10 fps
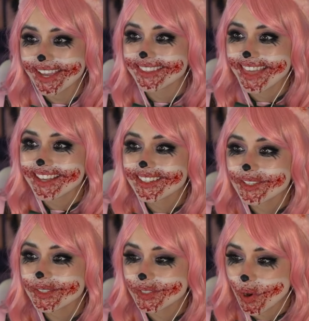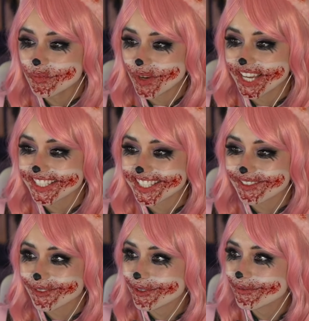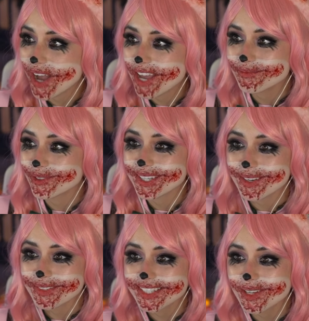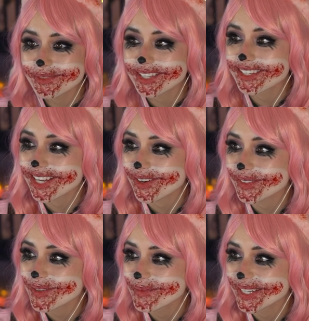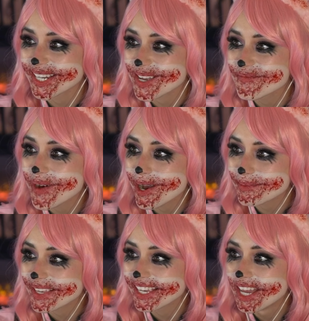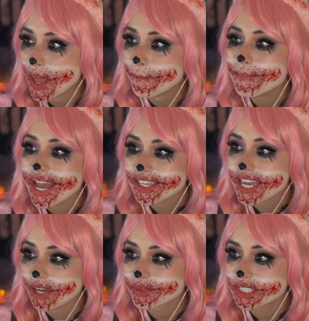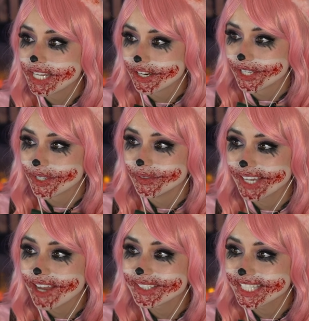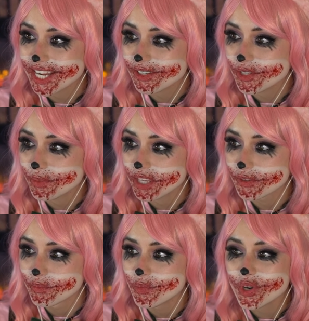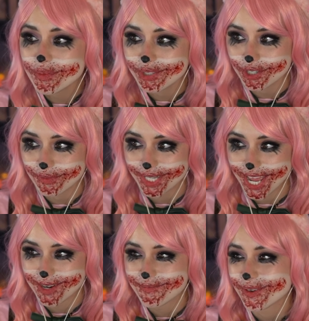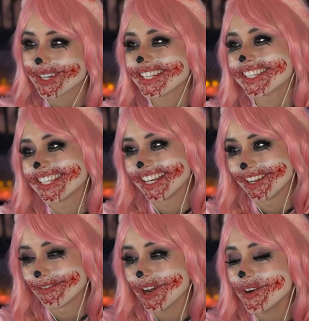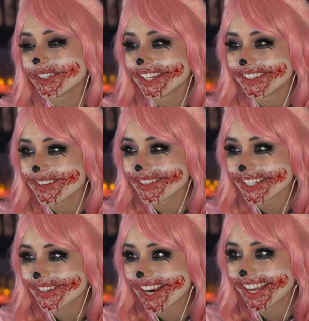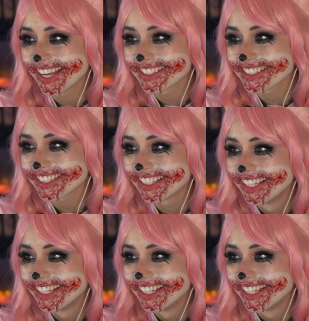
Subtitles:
thank you so much for 5 more gifted subs to the channel and community. Bobby, Maggie, how dare you? How dare you be even more observant and appreciative? Oh no, I'm gonna cry actually.